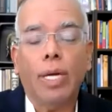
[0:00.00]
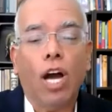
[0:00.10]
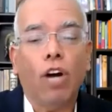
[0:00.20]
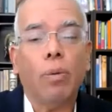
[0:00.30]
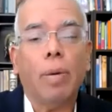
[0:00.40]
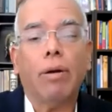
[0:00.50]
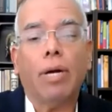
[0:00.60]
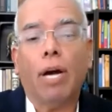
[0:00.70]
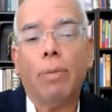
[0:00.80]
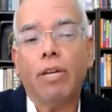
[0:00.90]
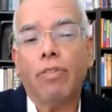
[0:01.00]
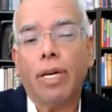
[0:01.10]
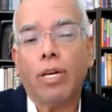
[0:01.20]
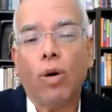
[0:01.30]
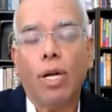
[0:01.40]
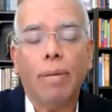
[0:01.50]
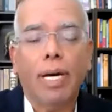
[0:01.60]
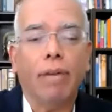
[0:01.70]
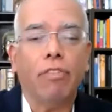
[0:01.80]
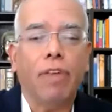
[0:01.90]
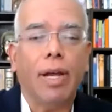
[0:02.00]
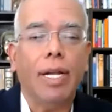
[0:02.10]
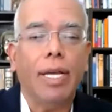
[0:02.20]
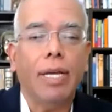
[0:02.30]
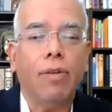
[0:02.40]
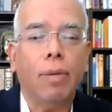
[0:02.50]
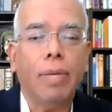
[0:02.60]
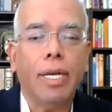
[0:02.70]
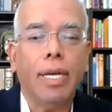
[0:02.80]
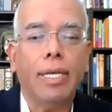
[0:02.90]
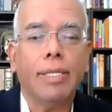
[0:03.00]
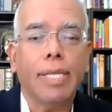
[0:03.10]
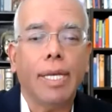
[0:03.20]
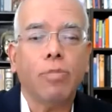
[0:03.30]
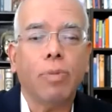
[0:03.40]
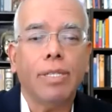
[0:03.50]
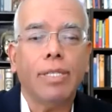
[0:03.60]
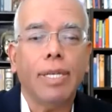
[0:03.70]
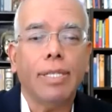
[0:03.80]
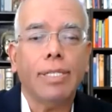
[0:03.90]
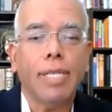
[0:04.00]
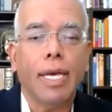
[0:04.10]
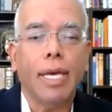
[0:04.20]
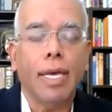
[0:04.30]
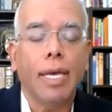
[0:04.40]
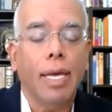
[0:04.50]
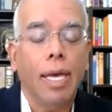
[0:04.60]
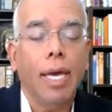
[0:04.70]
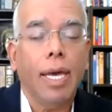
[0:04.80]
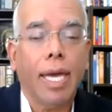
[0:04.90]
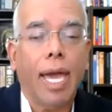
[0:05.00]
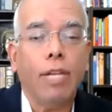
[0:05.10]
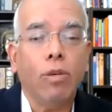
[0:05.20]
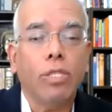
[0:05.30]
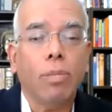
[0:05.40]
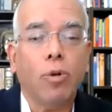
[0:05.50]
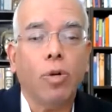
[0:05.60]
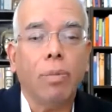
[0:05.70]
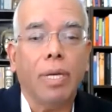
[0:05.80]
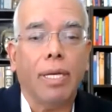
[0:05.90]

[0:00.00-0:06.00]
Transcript: how about if I call my friendly Rimini salesperson and say, can you support me?